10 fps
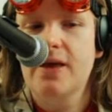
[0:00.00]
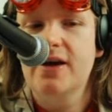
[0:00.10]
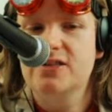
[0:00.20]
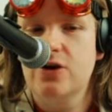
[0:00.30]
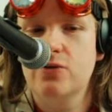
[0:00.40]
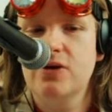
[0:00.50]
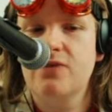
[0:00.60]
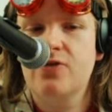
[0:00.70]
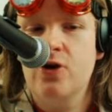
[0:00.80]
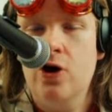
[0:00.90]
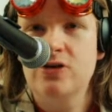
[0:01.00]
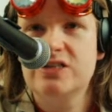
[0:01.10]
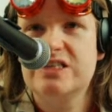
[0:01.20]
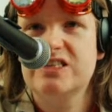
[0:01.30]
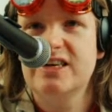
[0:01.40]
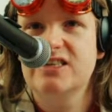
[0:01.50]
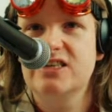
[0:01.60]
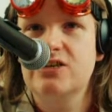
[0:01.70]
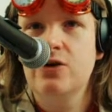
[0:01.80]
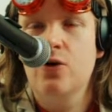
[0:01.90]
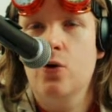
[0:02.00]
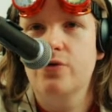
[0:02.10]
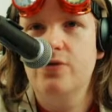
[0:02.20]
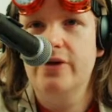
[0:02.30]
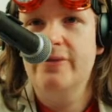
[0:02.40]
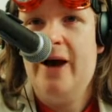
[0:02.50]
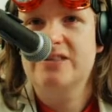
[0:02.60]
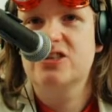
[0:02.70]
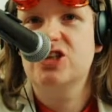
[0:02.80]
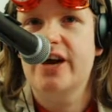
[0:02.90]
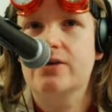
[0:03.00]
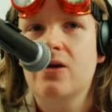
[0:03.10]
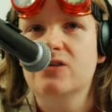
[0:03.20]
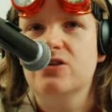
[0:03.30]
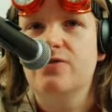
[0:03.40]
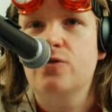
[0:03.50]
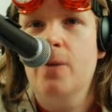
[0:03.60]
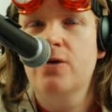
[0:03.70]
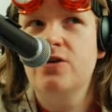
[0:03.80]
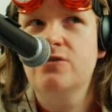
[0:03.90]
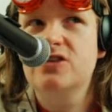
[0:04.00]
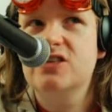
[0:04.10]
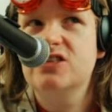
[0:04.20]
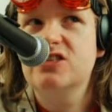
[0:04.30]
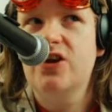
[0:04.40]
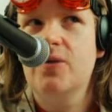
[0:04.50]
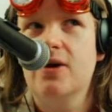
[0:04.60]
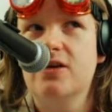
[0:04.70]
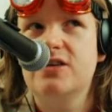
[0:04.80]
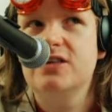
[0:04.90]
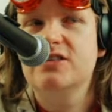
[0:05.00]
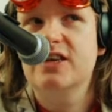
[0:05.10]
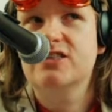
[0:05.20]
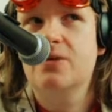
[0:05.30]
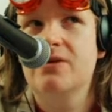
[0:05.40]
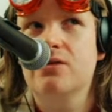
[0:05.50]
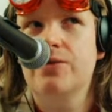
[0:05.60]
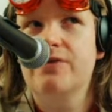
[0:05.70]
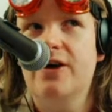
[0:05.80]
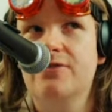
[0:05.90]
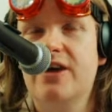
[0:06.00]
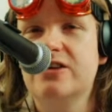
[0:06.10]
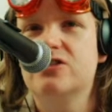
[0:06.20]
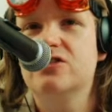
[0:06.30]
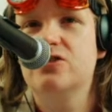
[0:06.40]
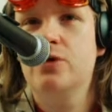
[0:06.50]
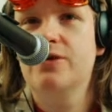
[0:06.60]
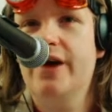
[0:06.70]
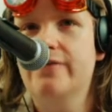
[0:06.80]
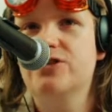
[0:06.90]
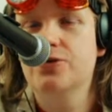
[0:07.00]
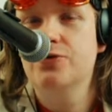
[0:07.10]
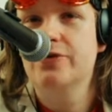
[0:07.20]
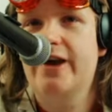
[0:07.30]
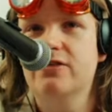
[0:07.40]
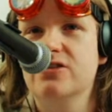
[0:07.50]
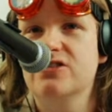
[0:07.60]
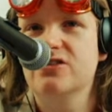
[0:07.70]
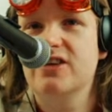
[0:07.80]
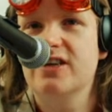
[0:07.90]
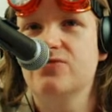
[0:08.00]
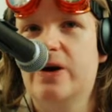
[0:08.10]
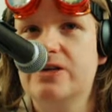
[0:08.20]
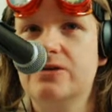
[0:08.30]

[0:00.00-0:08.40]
It's only if a cost says it, or if you need to pass a check. So if your opponent uses the stun ability and says commit 3 foundations and you only have 2, your character still stays ready.